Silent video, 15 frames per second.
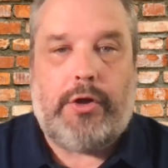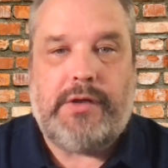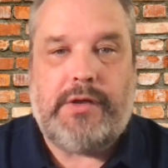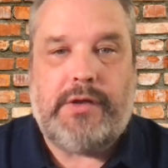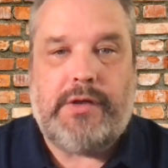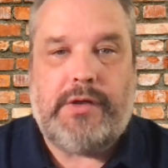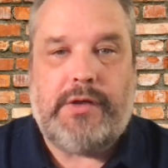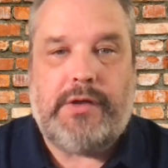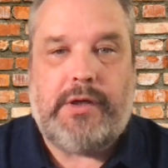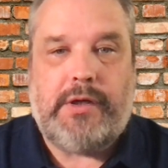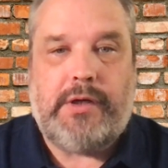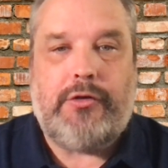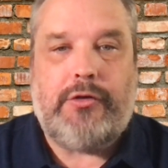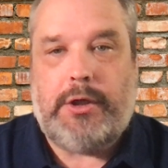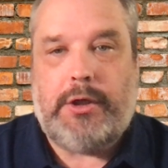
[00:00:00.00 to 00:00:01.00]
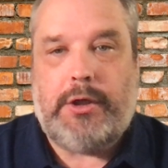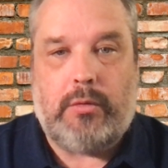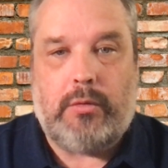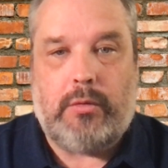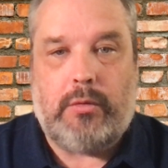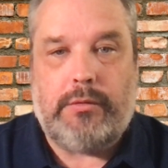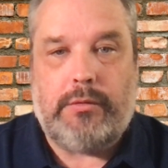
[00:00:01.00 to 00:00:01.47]
80 20
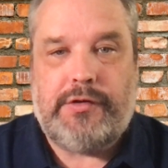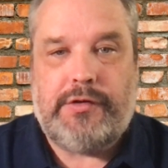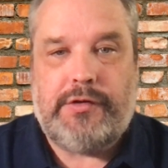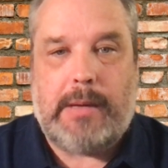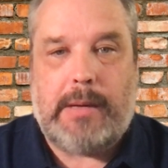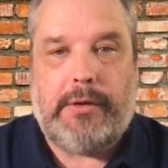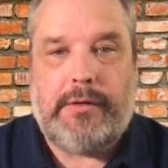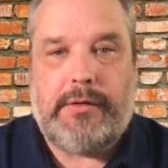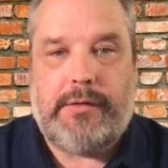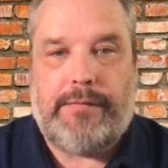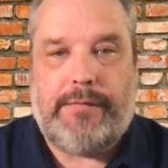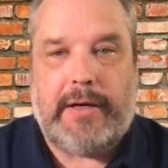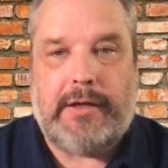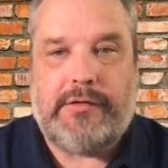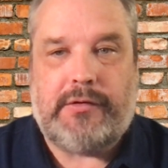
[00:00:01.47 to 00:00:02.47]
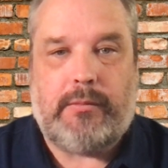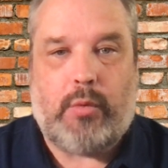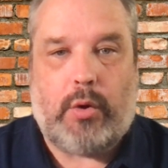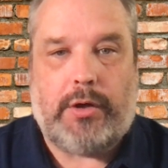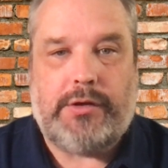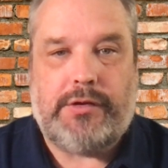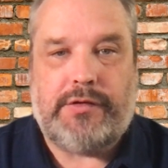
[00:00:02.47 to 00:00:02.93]
loans to be able to, to finance their
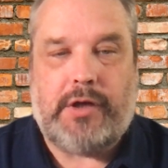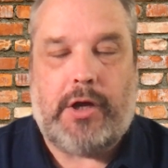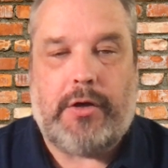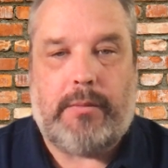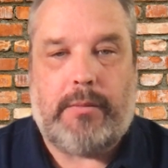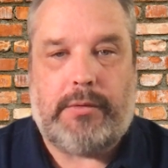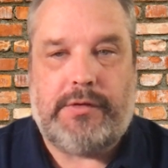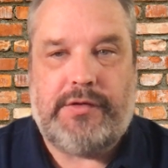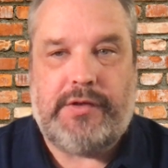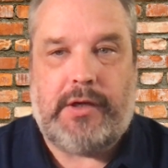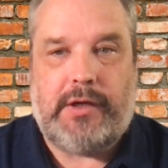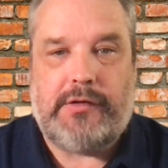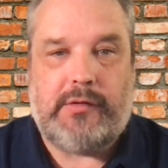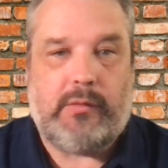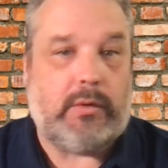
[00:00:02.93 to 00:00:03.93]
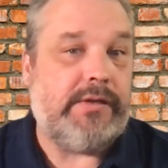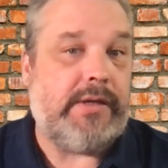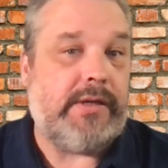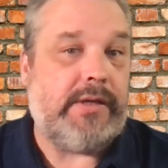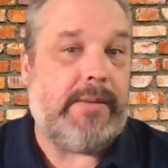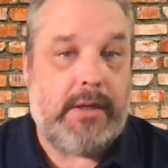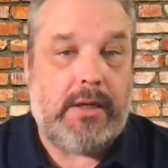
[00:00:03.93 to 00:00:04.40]
mortgages 100%. So, what does
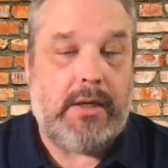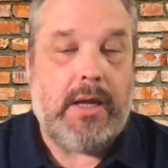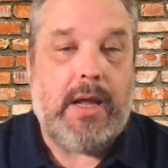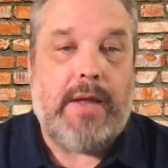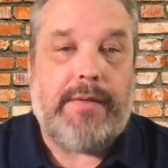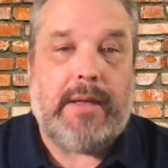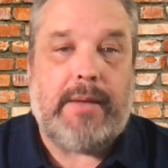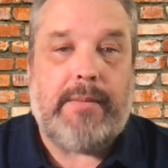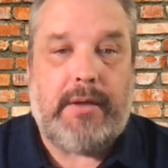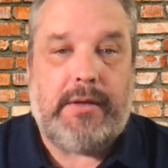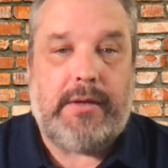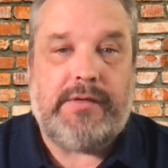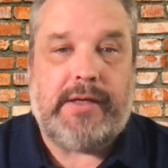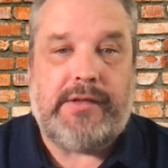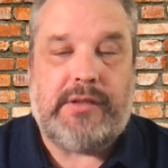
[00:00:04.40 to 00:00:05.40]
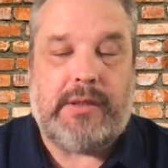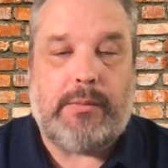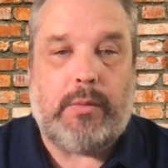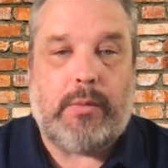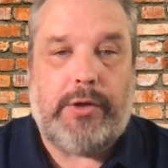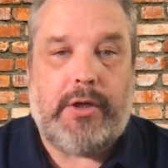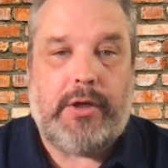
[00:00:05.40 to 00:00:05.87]
that mean? That means that
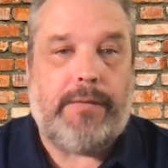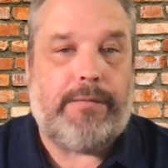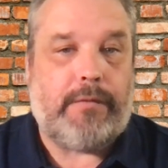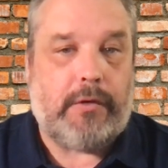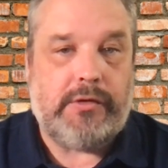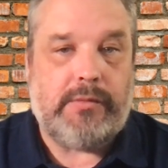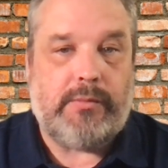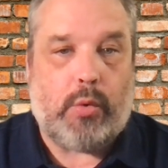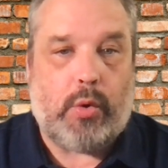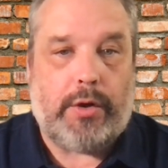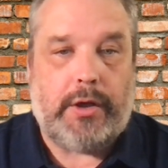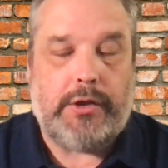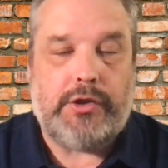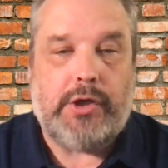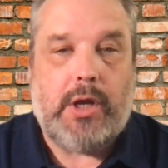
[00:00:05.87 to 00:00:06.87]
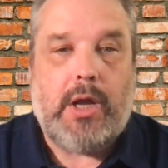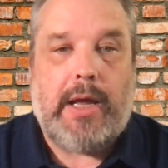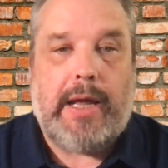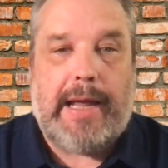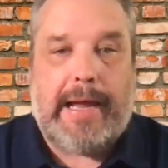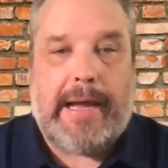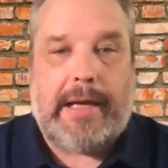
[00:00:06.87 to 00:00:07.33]
someone would get a first mortgage
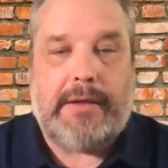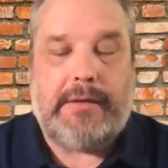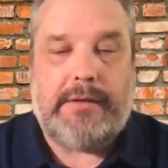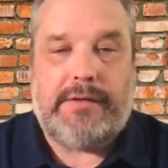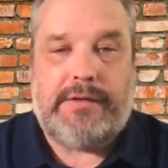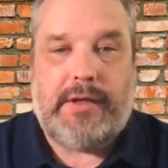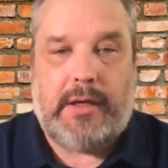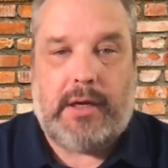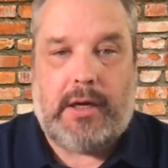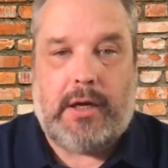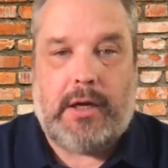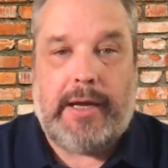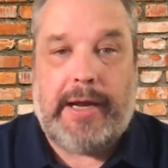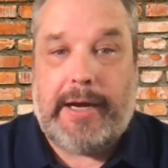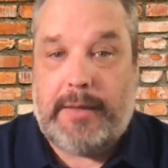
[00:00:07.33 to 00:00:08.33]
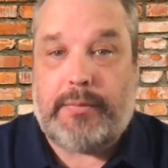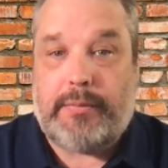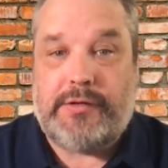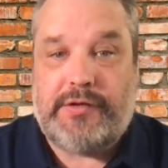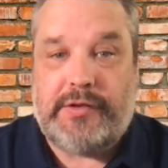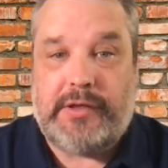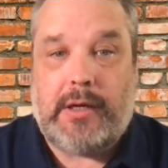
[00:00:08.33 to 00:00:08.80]
at t- uh,
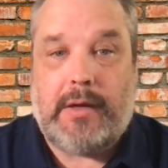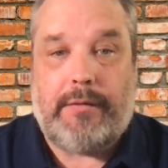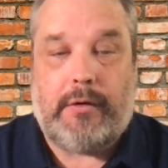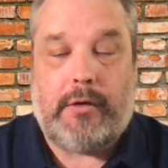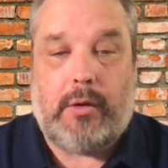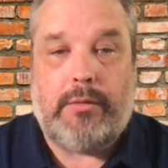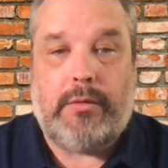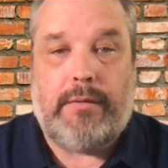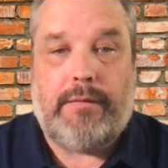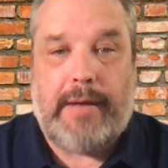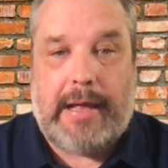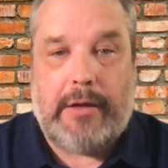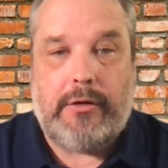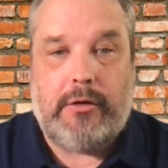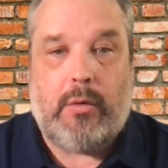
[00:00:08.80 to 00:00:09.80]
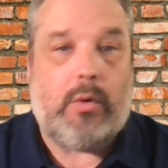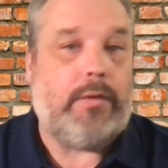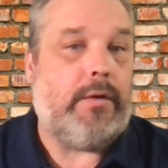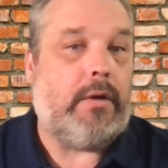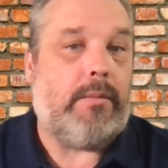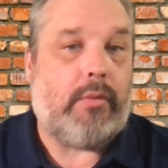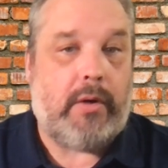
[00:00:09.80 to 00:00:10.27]
80% of their loan to value or
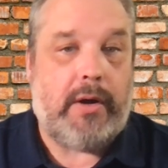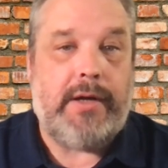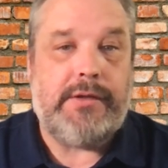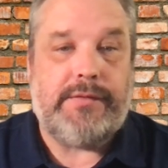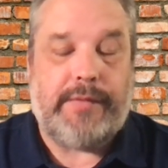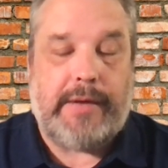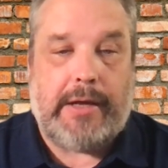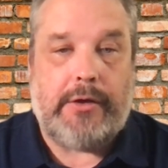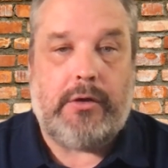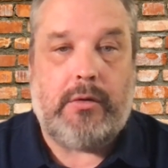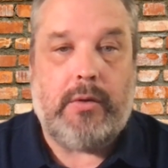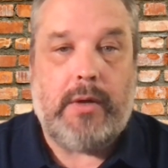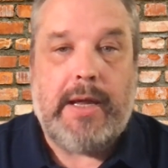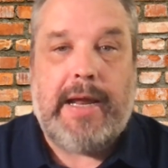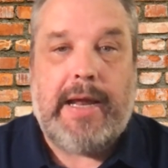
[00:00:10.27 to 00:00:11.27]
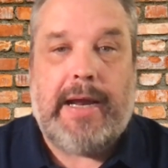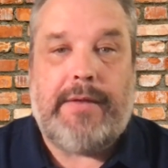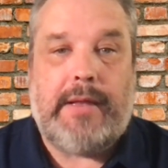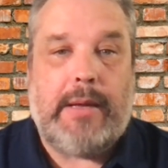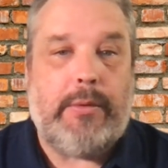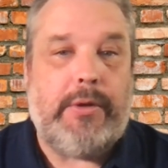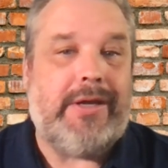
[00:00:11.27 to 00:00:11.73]
their appraised value. And then
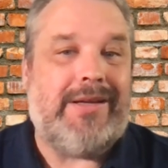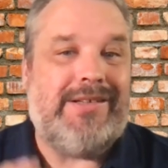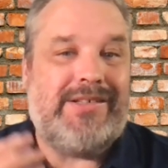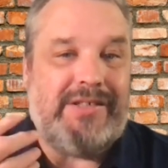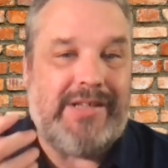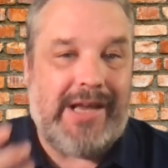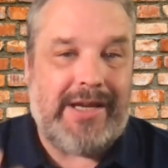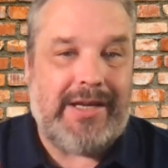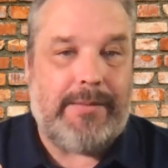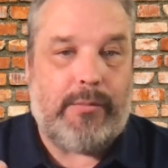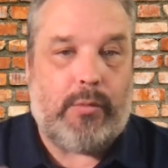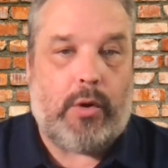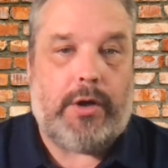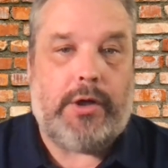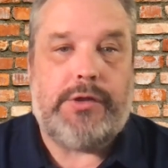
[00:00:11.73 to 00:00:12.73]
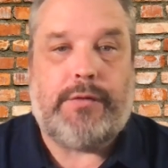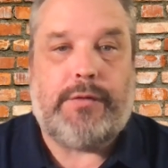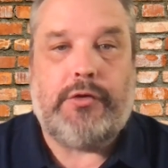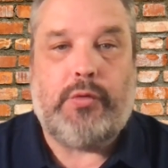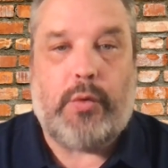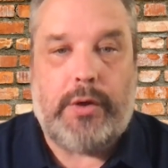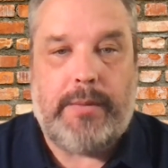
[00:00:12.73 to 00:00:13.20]
they would get a second mortgage for
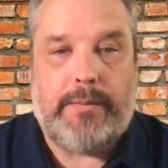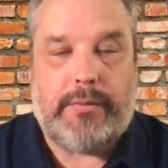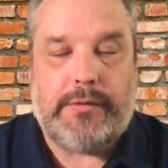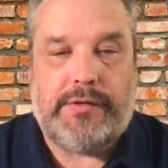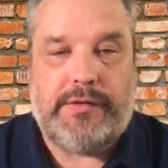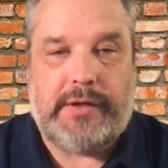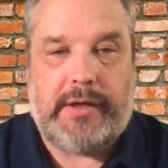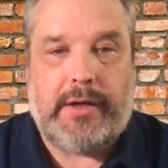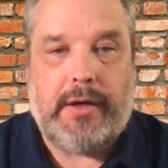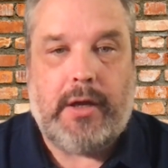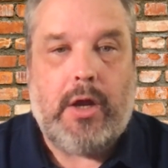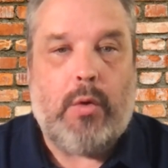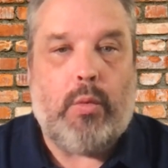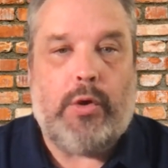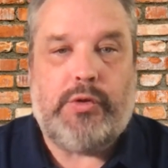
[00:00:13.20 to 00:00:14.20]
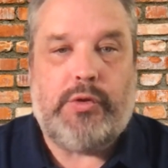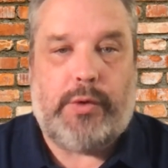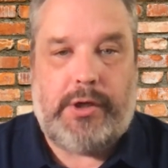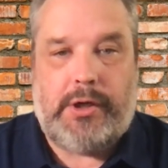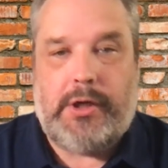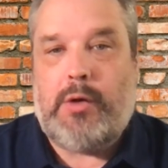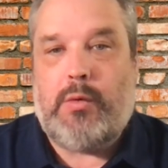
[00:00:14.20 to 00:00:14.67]
20%, which
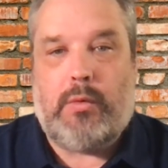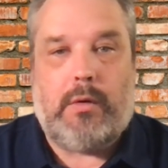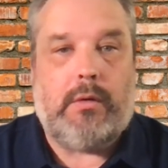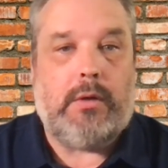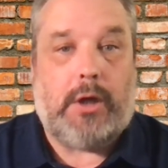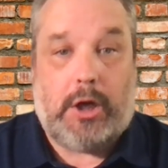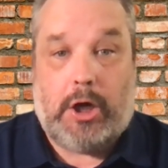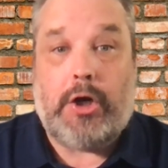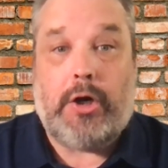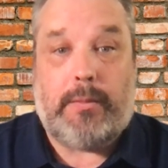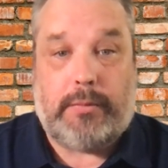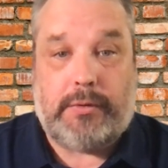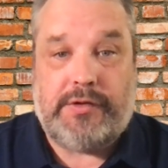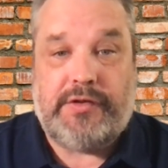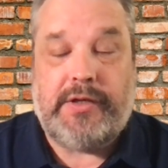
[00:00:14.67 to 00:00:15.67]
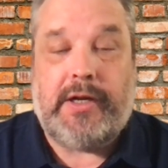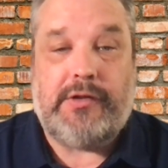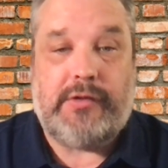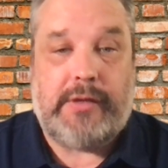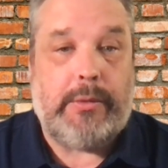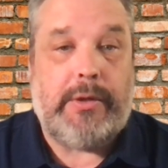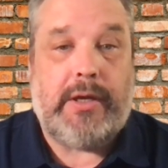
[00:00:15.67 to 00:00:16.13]
would equal 100%. So
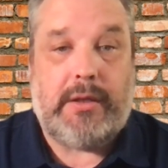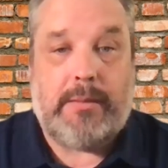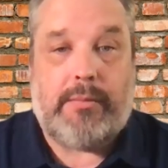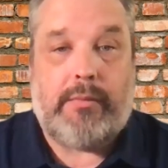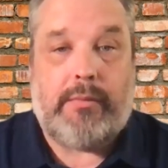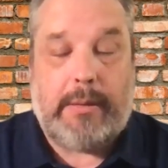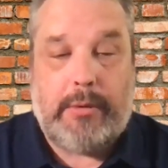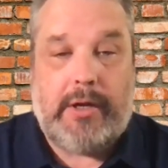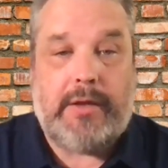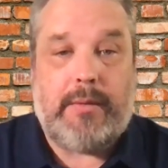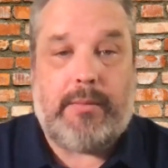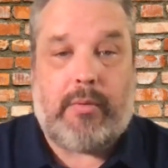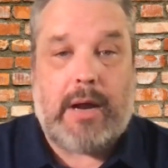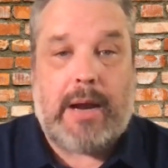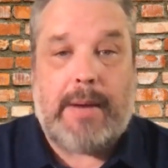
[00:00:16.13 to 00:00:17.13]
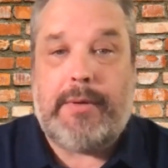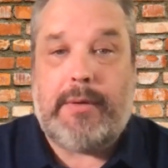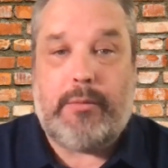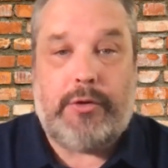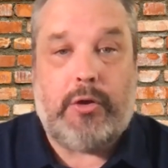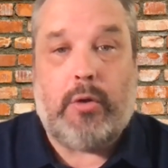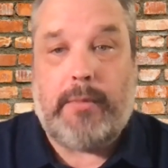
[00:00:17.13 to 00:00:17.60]
they would get the, they would get the property
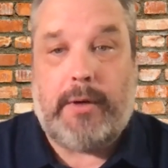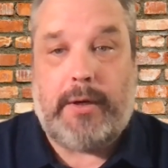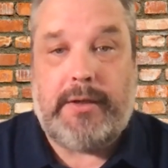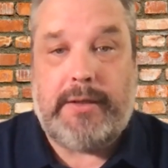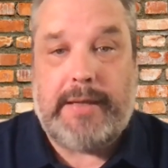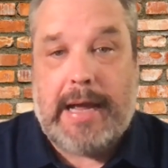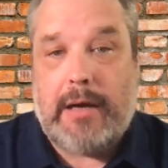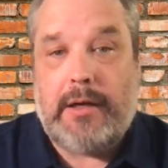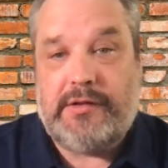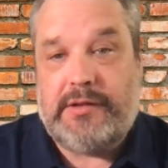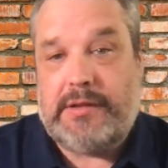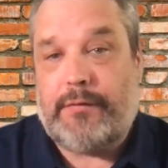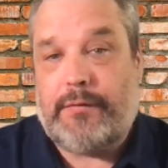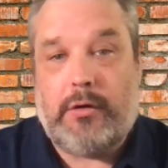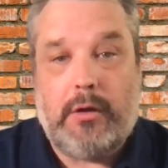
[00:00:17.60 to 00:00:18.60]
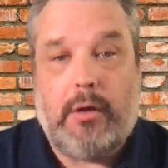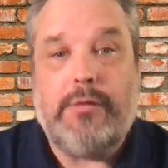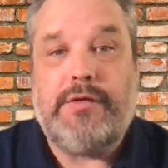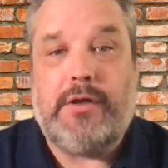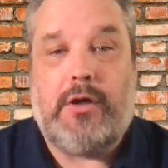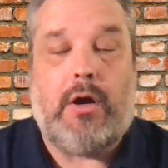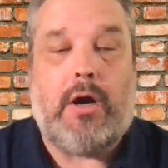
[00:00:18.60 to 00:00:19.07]
with no money down except for
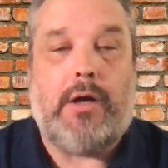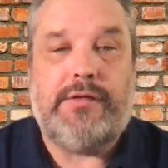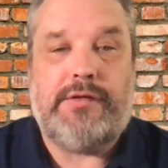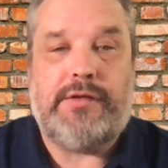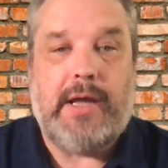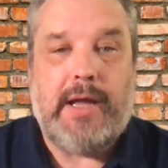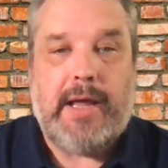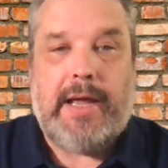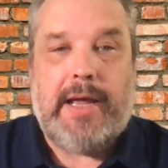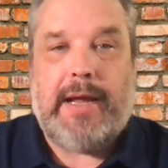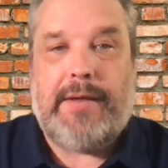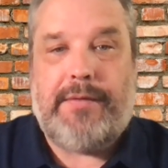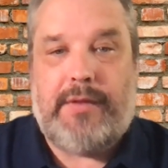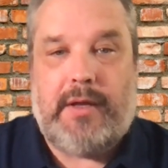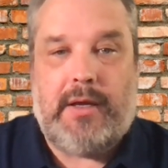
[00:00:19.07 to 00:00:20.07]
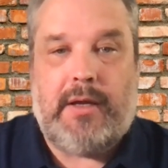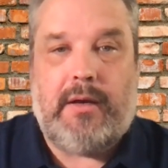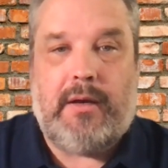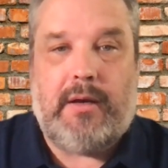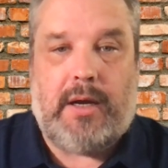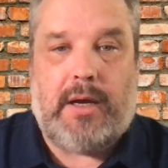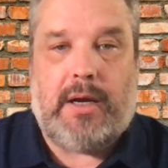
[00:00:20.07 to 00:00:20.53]
closing costs. And
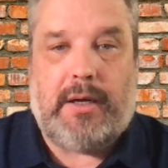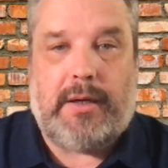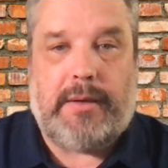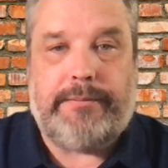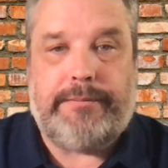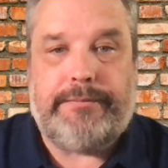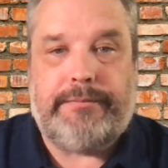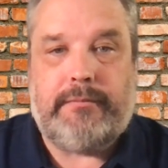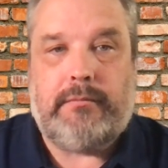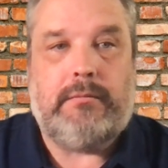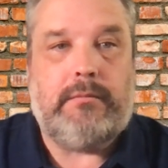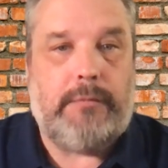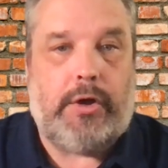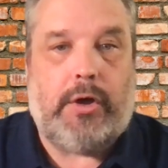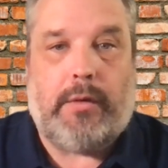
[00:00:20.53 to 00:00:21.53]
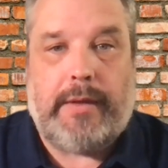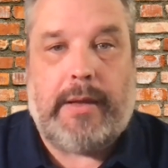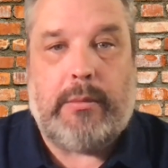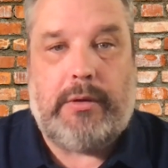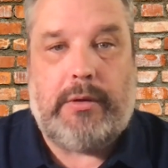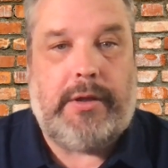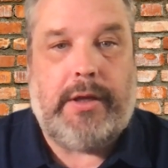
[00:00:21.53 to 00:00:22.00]
then, um, you know, they
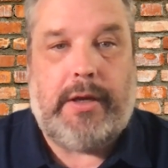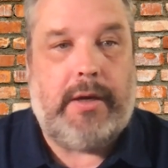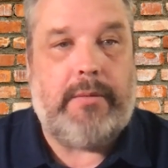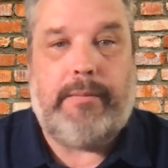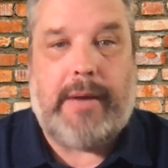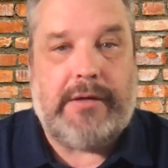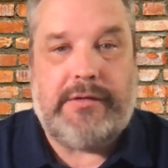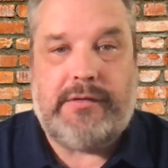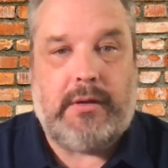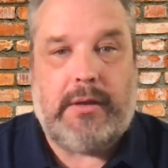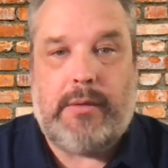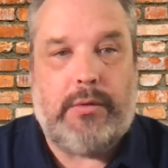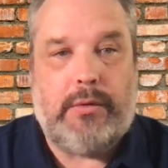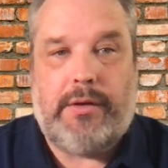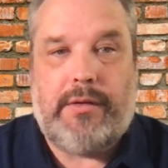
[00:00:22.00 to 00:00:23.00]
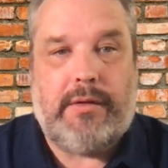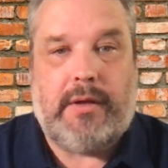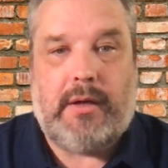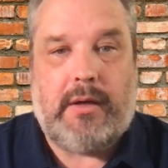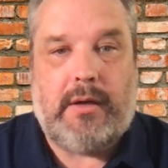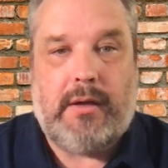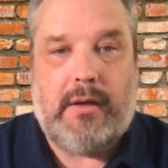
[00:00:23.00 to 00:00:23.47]
would get in basically with,
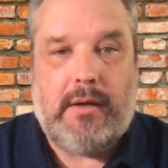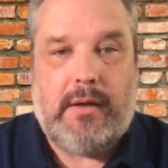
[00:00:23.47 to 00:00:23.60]
uh,